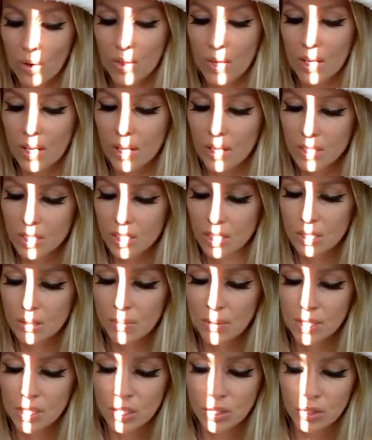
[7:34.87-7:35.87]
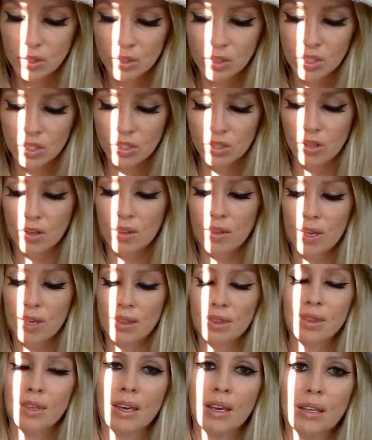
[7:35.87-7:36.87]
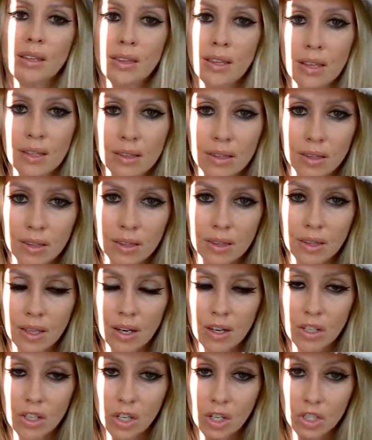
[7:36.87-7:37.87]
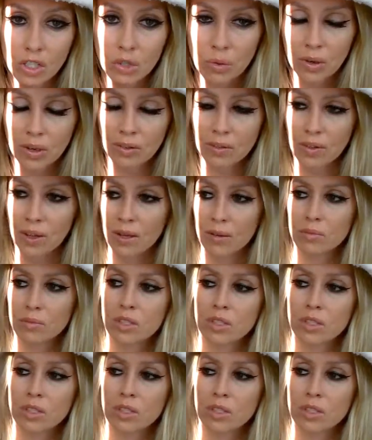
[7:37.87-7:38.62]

they could just be delusional. They think that they're your twin flame.